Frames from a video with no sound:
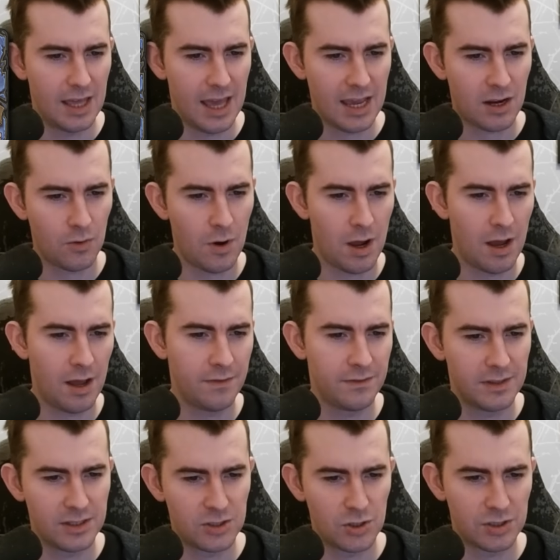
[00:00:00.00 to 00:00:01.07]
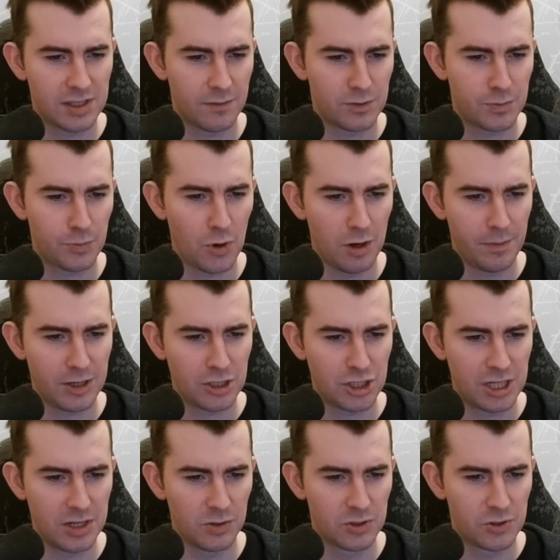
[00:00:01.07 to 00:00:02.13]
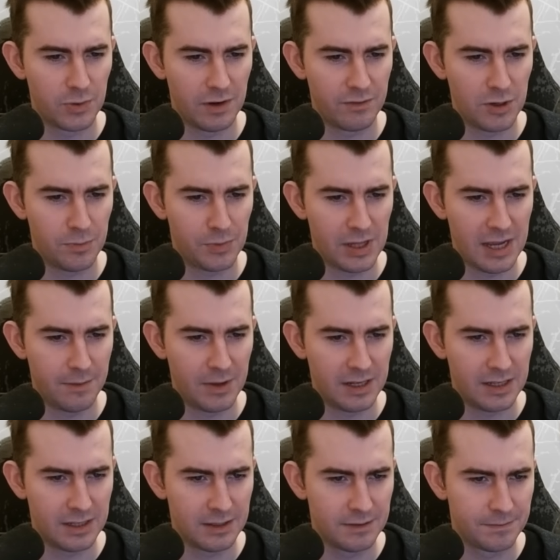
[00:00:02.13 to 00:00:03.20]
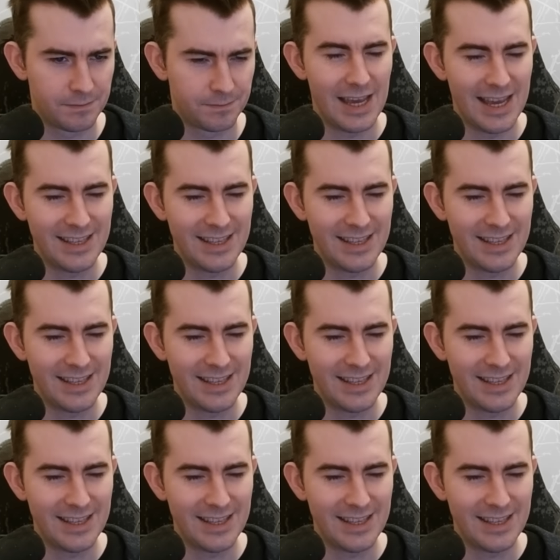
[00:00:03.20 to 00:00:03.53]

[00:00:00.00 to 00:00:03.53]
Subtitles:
Icaron, this just gives perma shields whenever you play a minion.